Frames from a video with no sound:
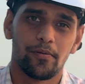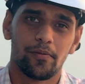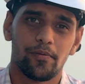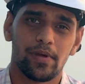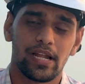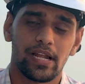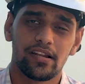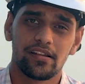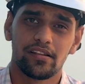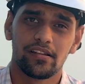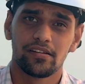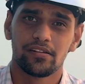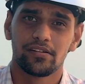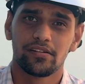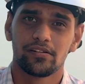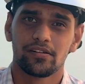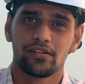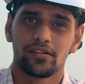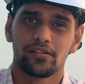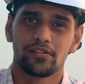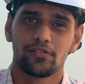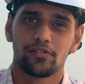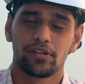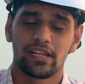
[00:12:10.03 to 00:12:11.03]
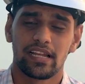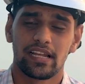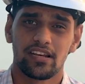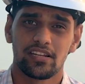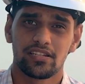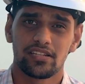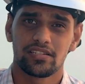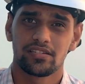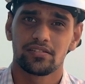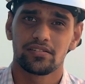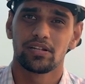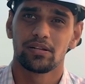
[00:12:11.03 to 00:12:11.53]
Well, to tell
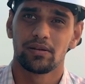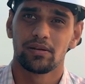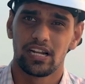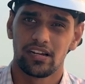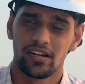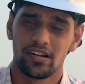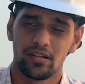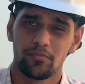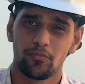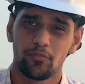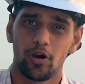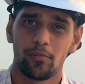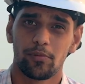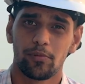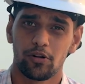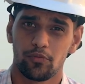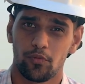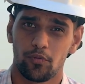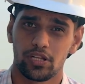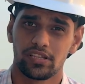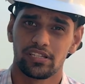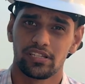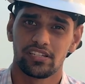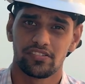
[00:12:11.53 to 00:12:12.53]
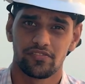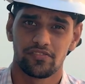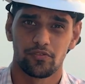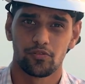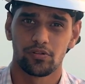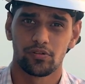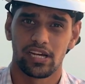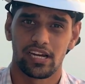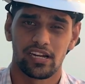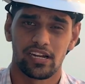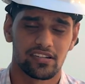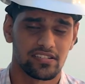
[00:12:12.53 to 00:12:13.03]
us a little more about what these
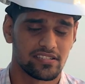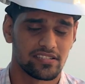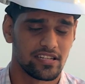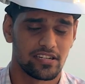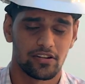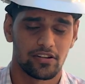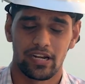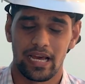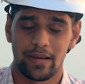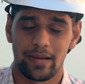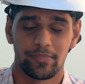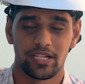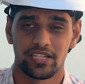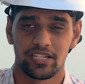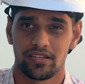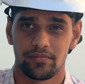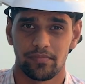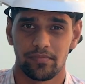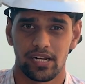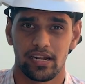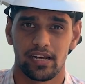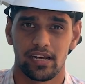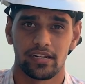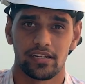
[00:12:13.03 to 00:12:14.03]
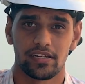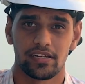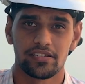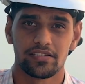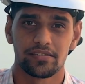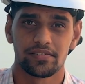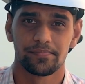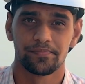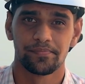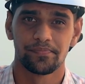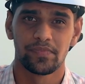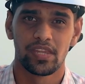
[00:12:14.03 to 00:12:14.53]
fruit are, because they're not apples and
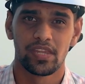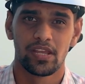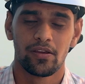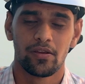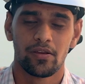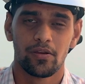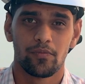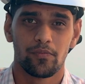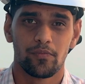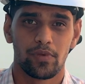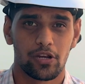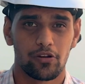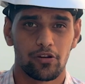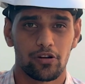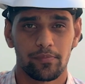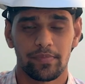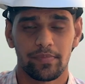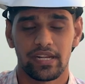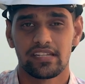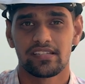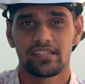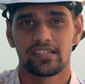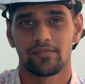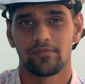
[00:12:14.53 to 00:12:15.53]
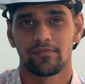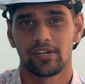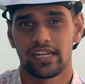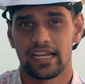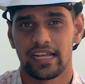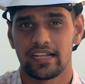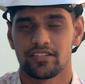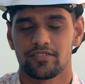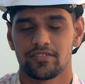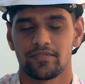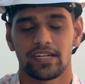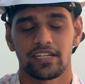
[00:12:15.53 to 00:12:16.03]
bananas, we're going to meet someone
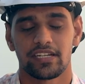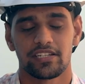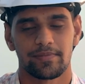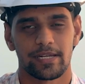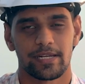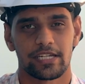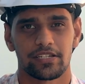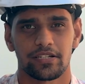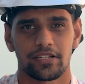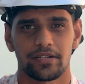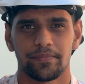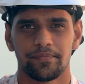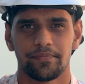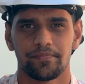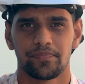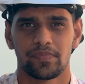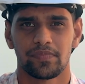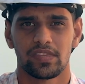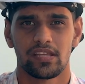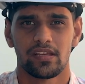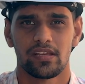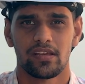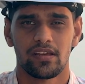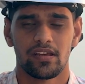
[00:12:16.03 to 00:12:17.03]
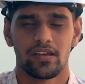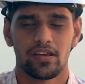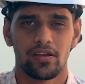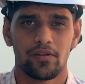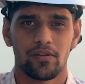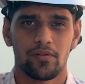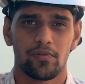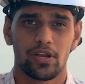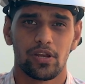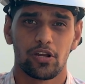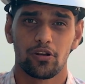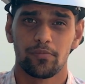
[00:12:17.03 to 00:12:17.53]
else very special.
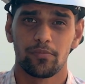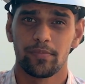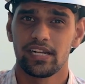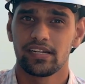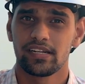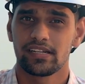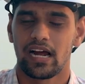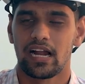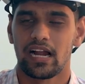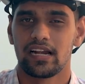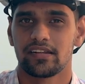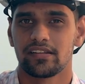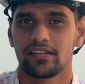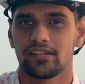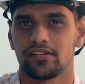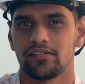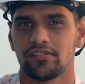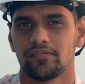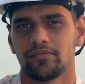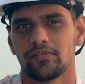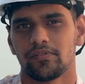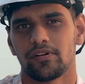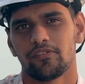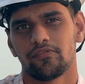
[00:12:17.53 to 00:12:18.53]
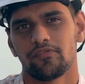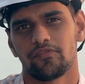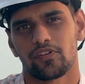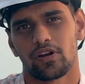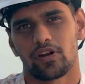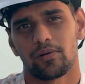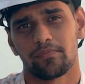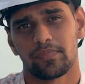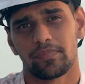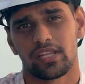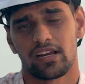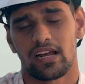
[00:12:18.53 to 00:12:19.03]
We're going to meet Carlton
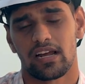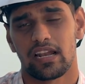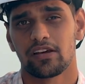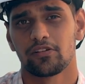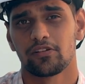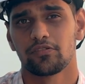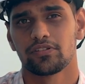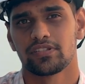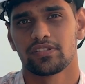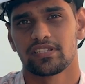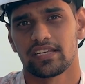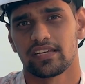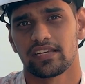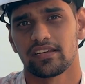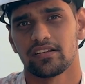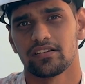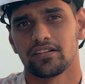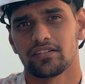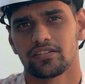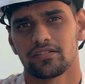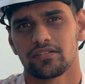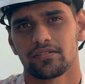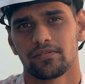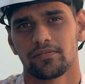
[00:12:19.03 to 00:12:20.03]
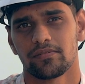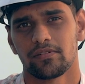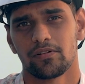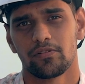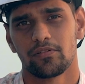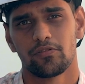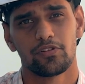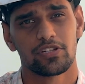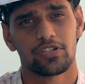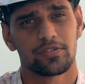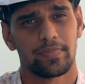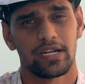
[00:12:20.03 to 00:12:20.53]
from the Kalangut Singles,
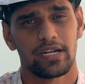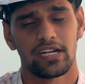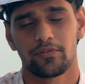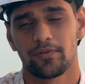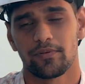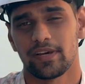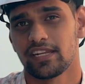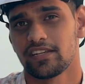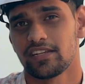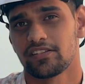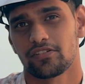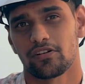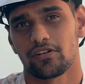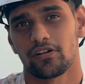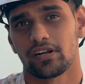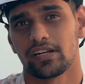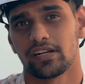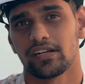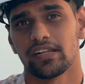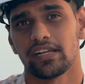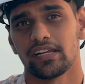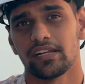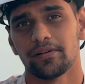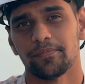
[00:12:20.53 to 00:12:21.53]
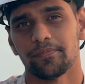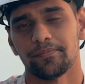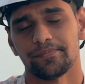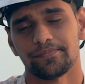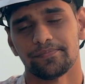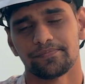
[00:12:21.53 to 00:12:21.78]
who is built very strong indeed.